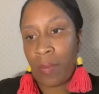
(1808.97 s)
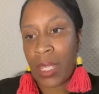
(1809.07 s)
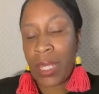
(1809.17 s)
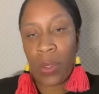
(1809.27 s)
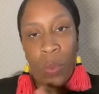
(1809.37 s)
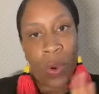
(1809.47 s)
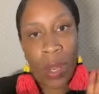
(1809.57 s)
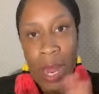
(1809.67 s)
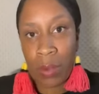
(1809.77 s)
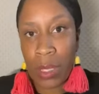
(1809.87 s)
Get the
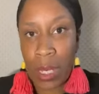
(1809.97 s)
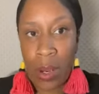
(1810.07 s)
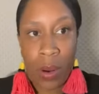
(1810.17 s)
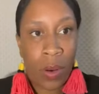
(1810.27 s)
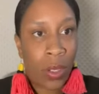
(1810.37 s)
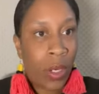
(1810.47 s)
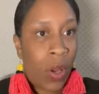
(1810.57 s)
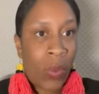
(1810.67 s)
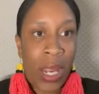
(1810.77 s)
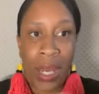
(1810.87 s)
word out there. You
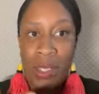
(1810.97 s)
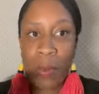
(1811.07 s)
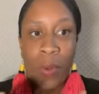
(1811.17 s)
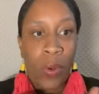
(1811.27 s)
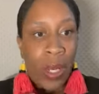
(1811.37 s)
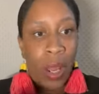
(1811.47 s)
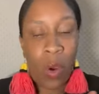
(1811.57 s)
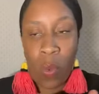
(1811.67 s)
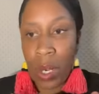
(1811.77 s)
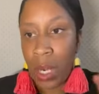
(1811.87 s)
know, we got to support and
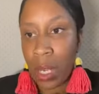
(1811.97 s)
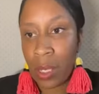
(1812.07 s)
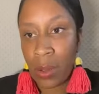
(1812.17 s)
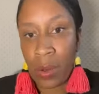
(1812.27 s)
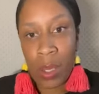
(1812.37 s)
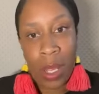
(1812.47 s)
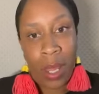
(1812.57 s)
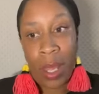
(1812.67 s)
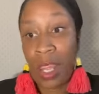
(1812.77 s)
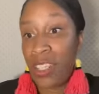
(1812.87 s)
help one another.
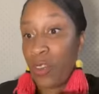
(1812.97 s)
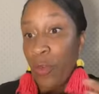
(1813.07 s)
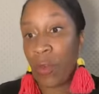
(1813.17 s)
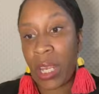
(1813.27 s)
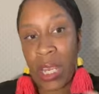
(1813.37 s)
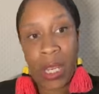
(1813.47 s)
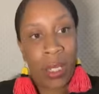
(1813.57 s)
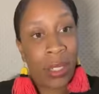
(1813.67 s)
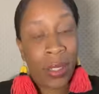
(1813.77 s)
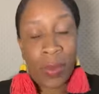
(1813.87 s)
It's free
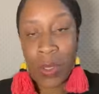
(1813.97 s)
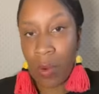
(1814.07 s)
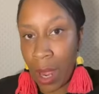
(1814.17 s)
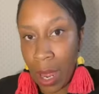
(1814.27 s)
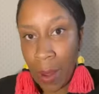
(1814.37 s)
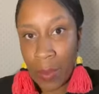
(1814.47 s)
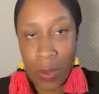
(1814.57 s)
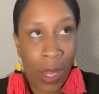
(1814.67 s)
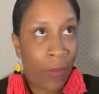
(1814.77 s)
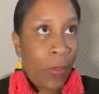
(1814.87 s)
to subscribe. You
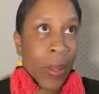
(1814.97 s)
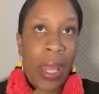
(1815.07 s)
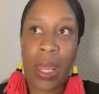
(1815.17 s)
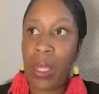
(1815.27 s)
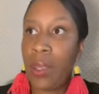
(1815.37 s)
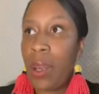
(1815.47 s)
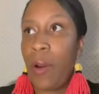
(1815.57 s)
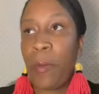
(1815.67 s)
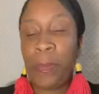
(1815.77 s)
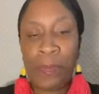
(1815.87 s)
don't have to pay, you
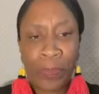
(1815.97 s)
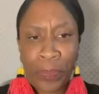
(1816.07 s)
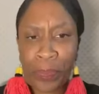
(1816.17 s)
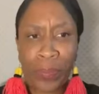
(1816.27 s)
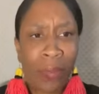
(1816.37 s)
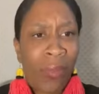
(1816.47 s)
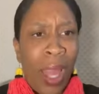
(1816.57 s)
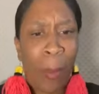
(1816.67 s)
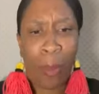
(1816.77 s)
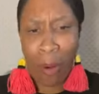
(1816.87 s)
know,
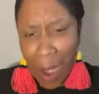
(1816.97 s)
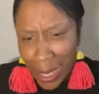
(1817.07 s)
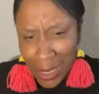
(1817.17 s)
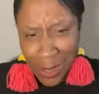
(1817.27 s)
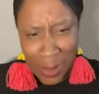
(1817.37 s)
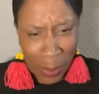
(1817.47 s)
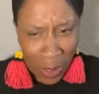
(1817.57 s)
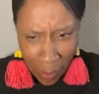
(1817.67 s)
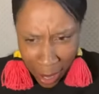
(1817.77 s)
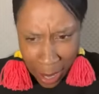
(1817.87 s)
a price to
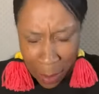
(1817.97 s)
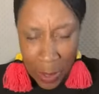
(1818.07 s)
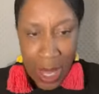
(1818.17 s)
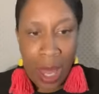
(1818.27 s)
subscribe.